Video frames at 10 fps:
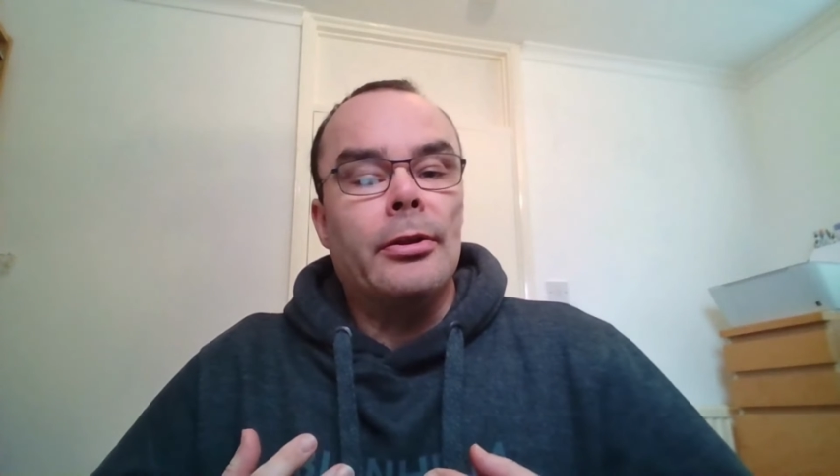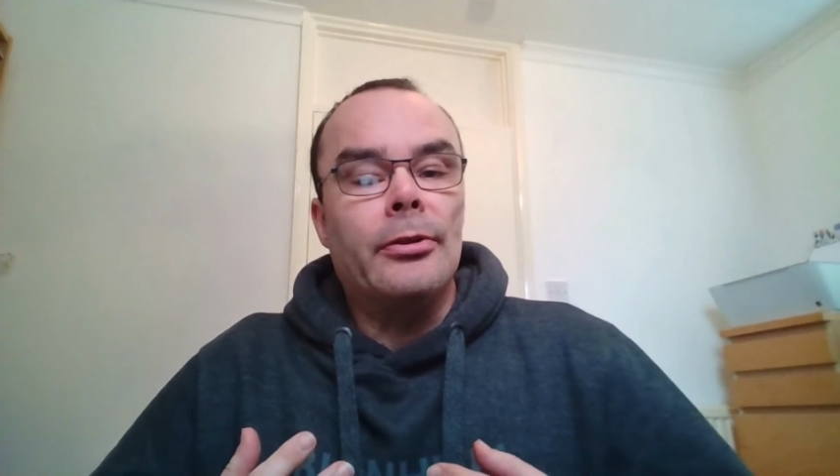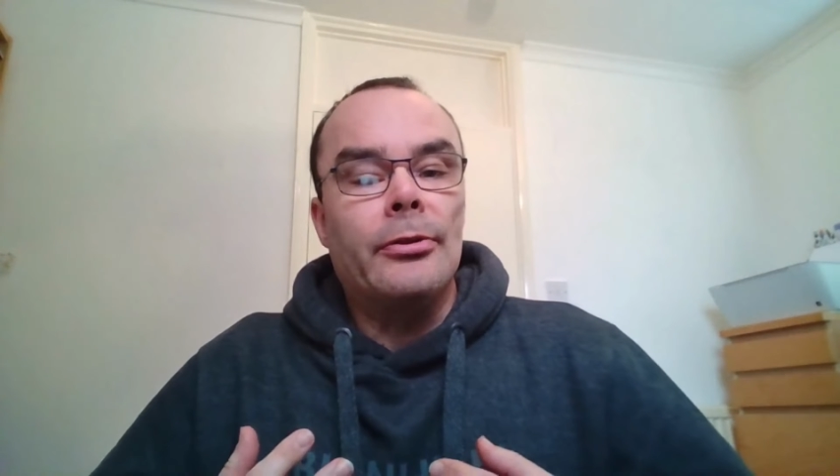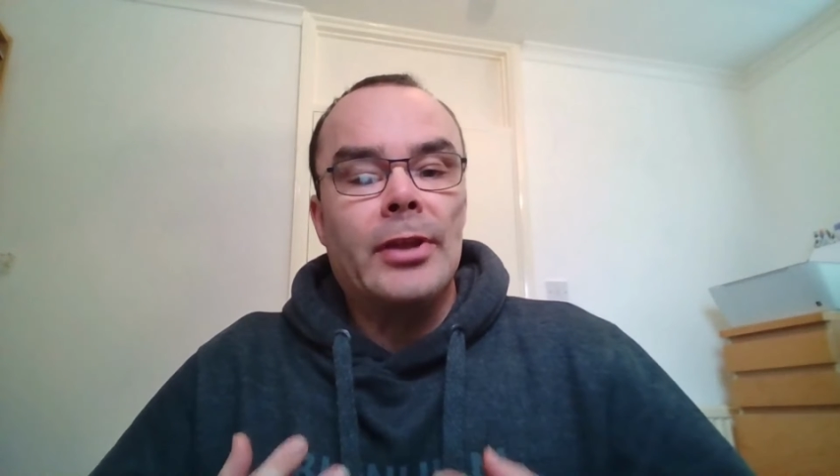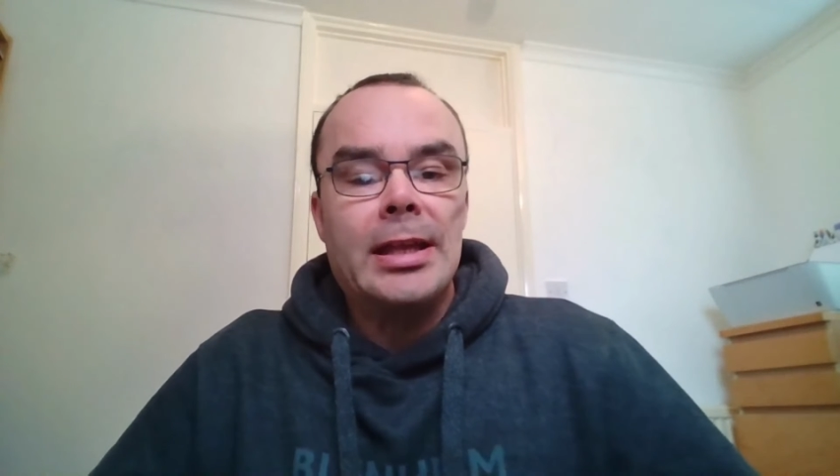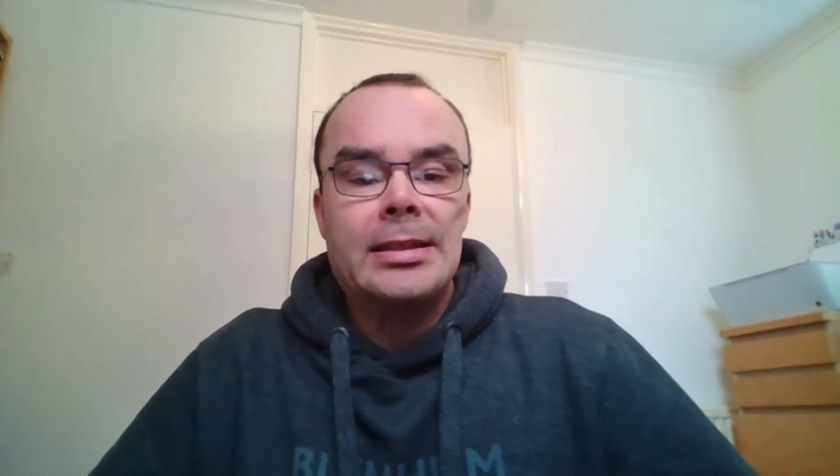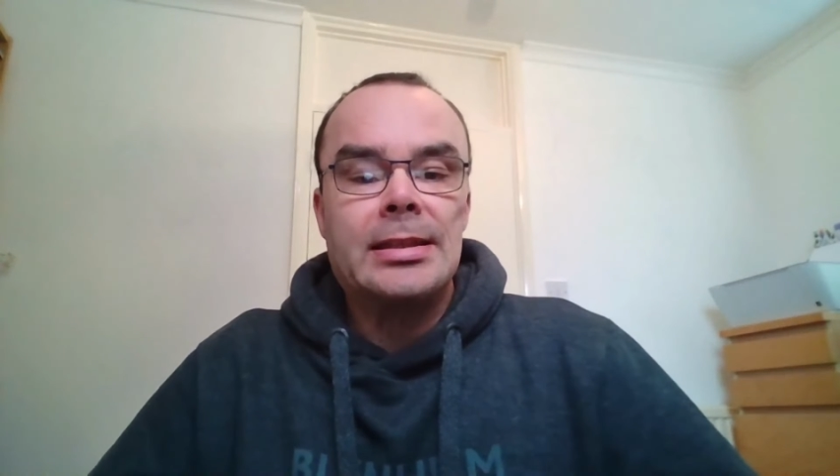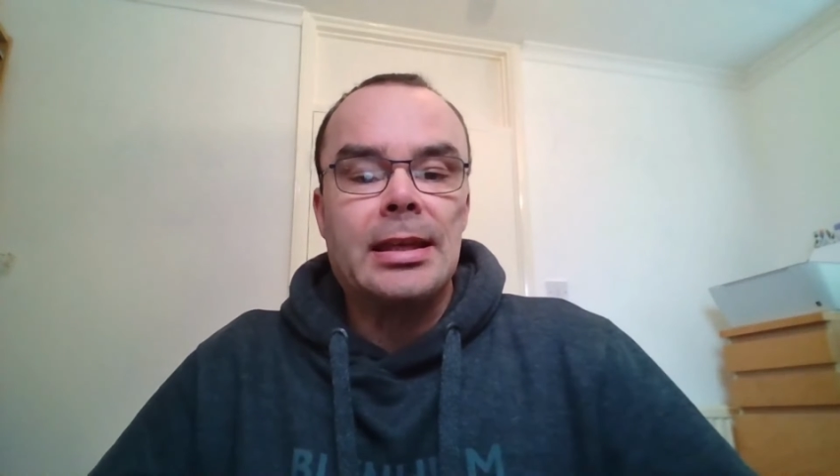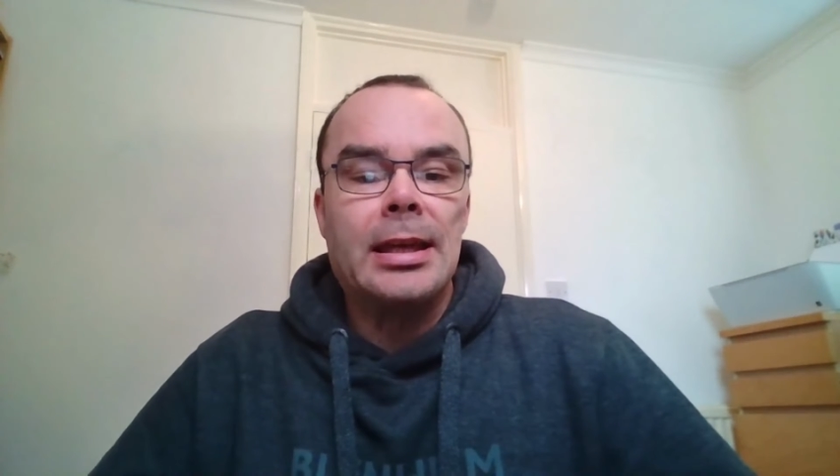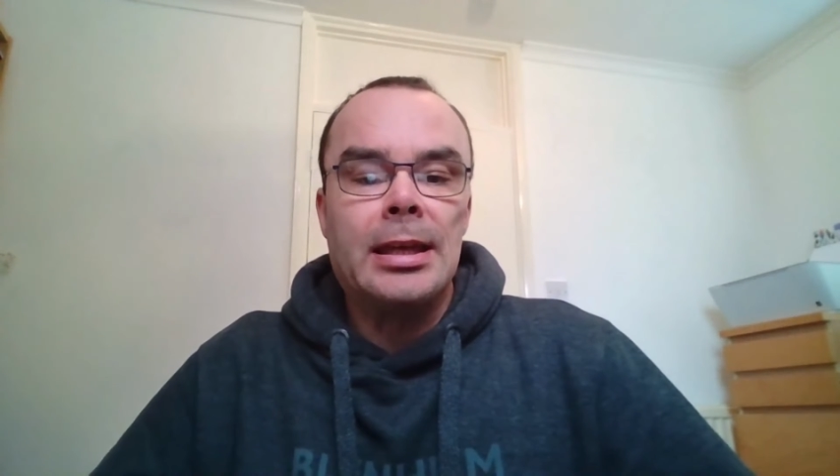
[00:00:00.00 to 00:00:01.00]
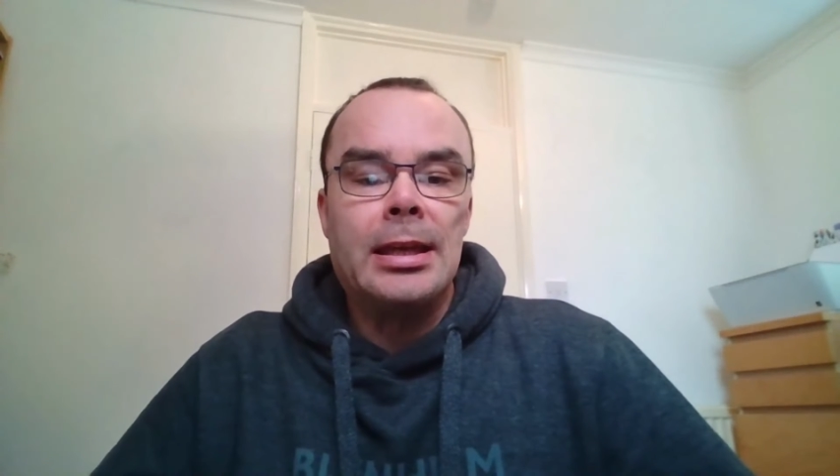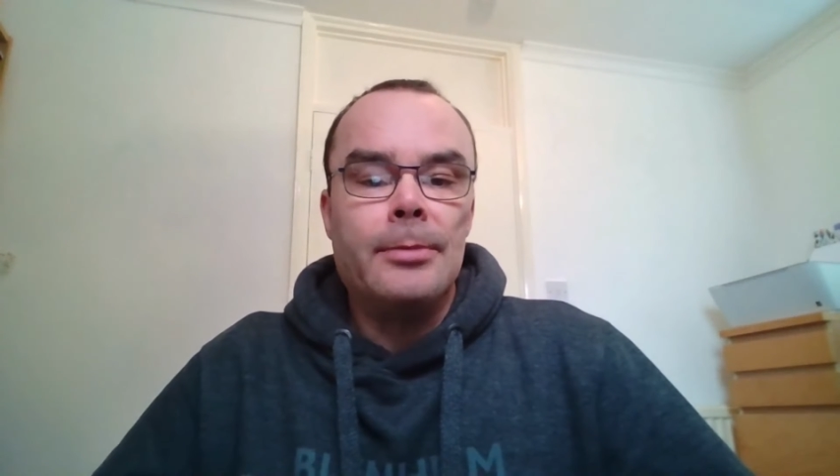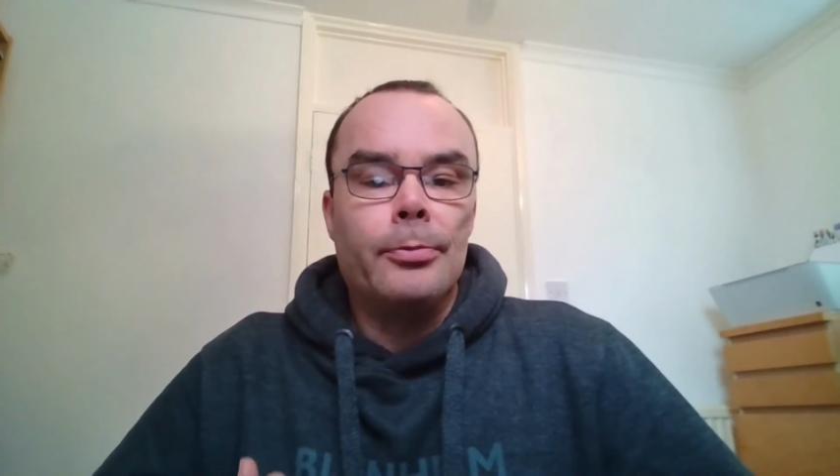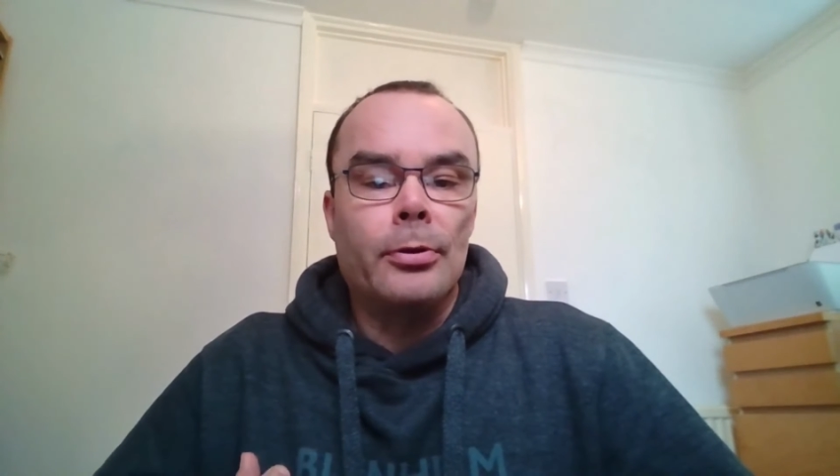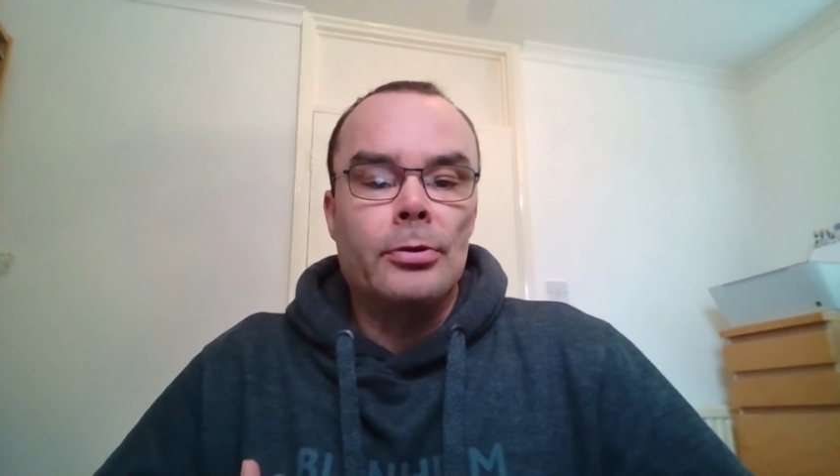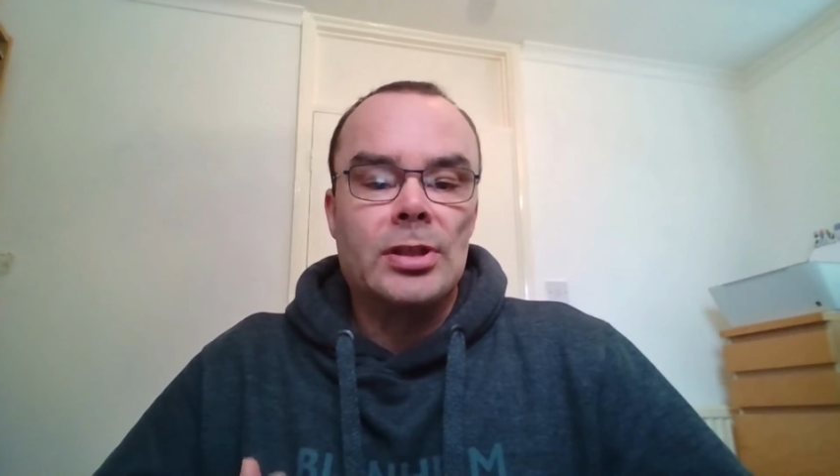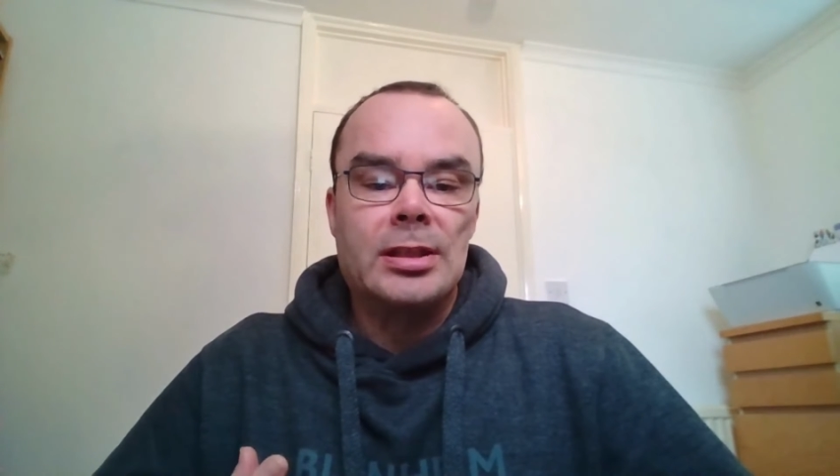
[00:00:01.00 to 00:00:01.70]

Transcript: That's a process